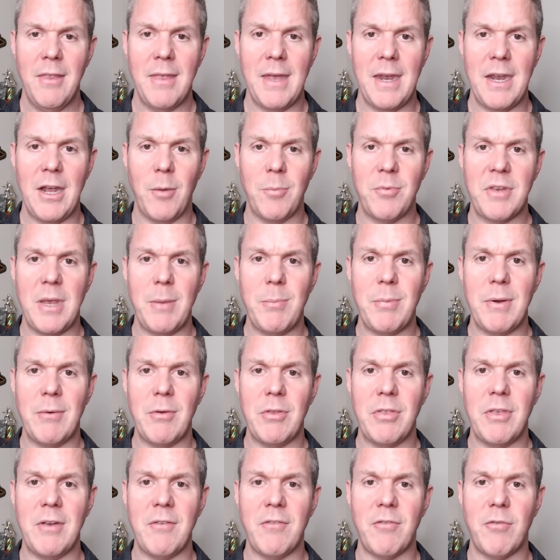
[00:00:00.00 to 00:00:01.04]
That helps keep
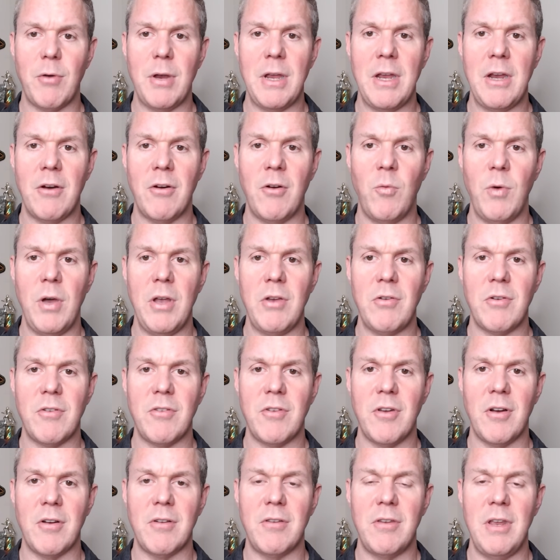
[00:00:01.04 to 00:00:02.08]
everything free here on Wager
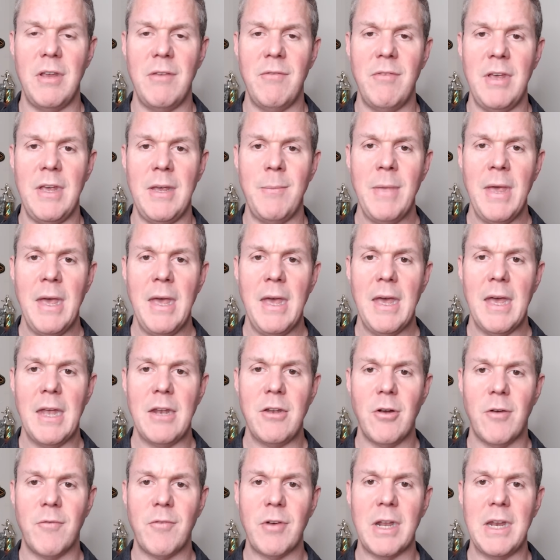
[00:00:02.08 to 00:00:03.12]
Talk TV.
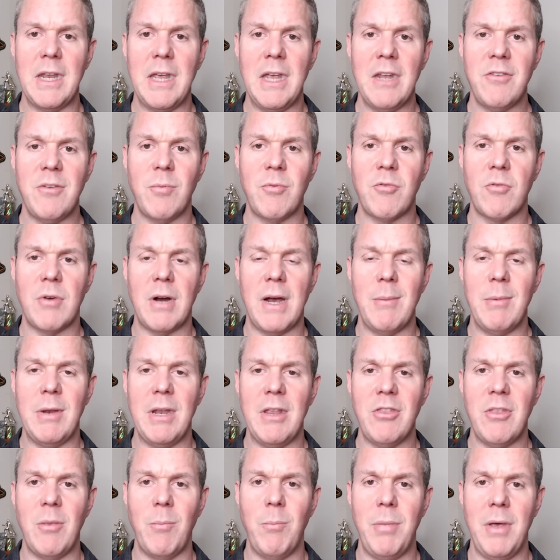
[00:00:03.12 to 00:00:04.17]
And don't forget to hit subscribe and
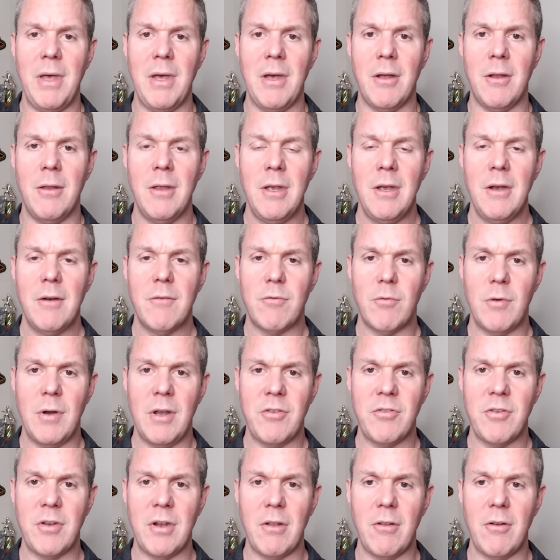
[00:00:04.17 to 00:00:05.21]
hit the bell for
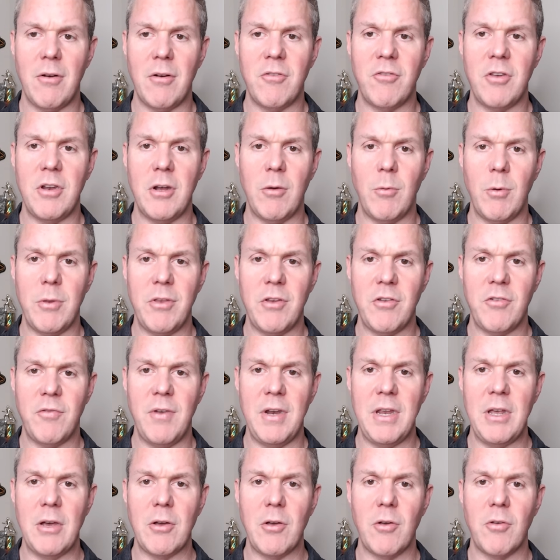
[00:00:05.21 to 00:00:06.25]
instant alerts. You know when this
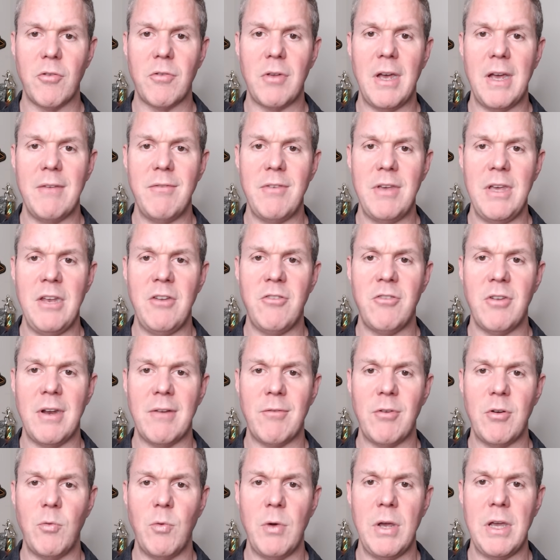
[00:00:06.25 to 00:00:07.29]
video goes live each and
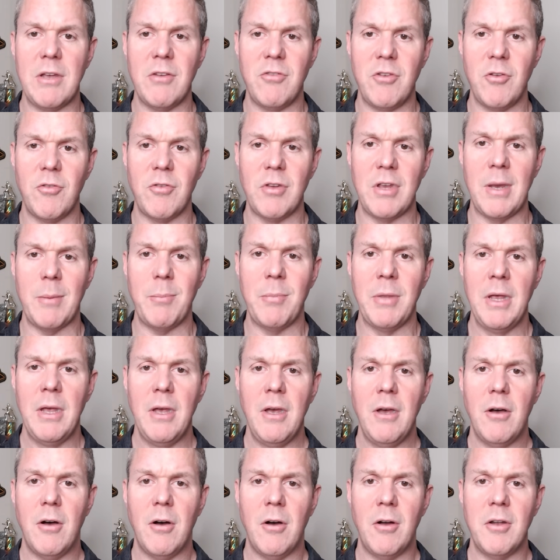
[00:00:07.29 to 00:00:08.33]
every week. It's usually up
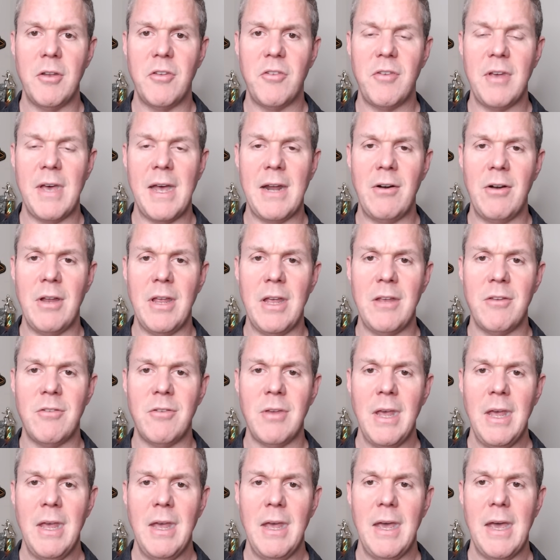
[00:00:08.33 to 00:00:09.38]
on Saturdays.
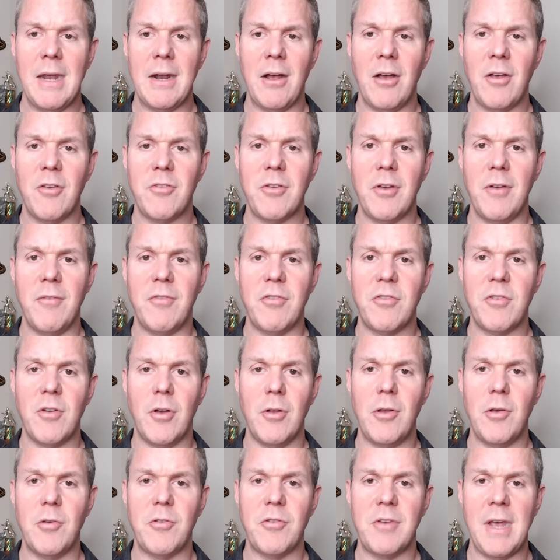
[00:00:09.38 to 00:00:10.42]
And I also have
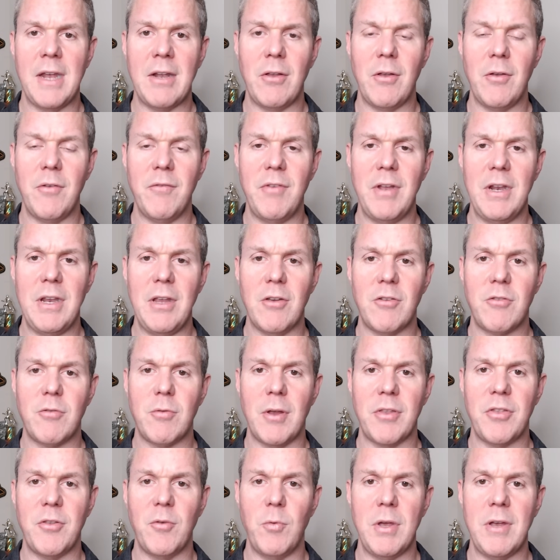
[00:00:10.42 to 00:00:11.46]
solo standalone videos
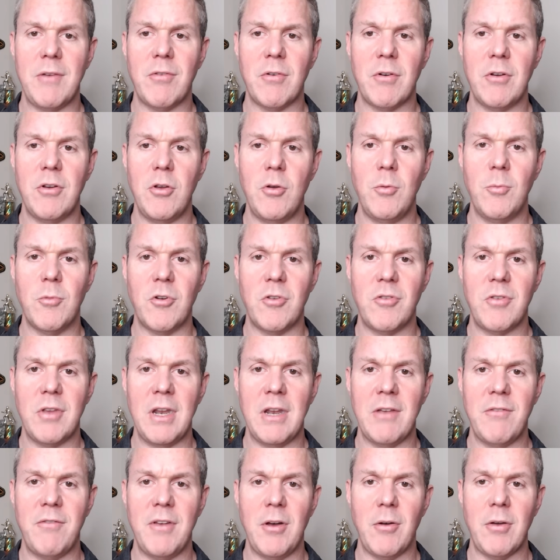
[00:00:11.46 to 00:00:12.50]
throughout the week for numerous
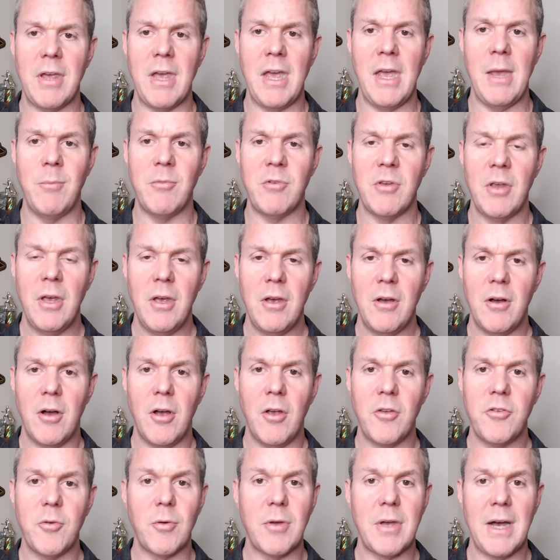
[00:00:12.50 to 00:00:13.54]
NFL games,
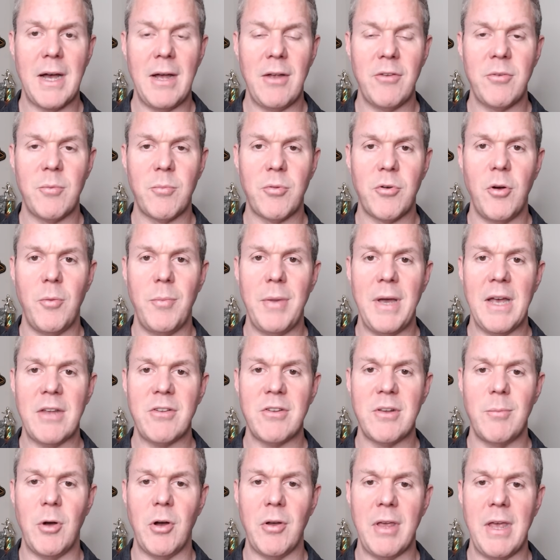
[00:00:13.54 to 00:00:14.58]
also college and pro
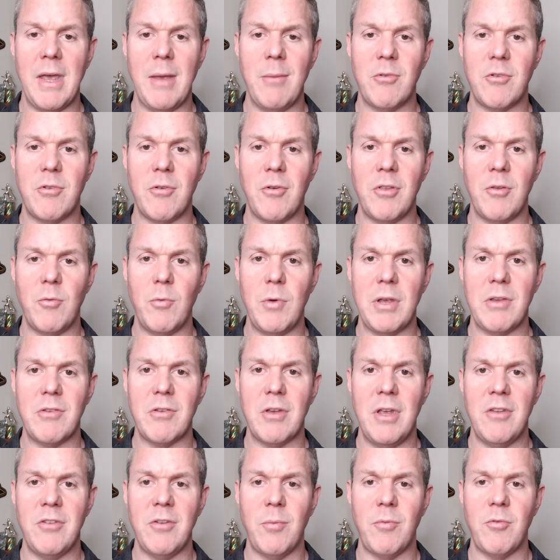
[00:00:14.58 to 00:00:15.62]
basketball games during the week.
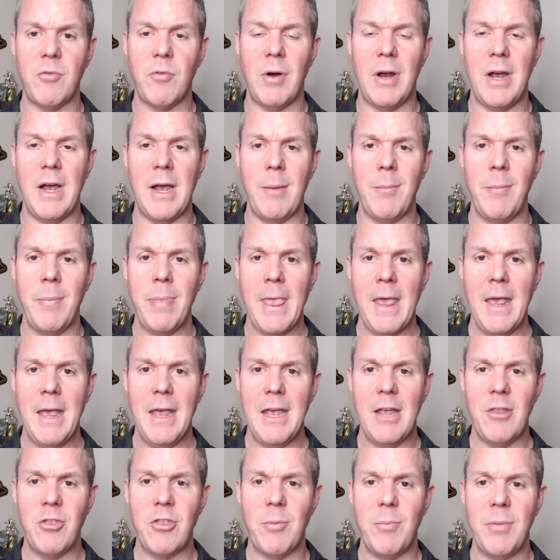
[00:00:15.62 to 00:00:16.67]
So hit subscribe,
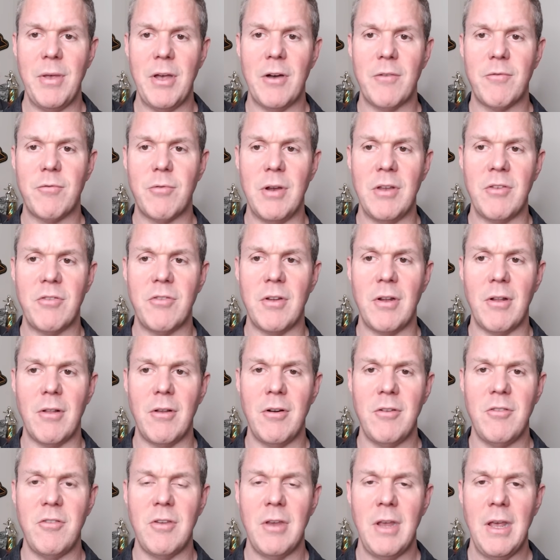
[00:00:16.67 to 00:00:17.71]
hit the bell for instant
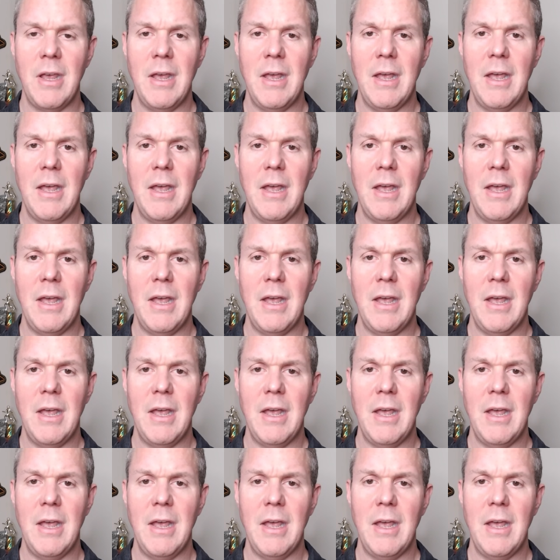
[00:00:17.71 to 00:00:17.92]
alerts.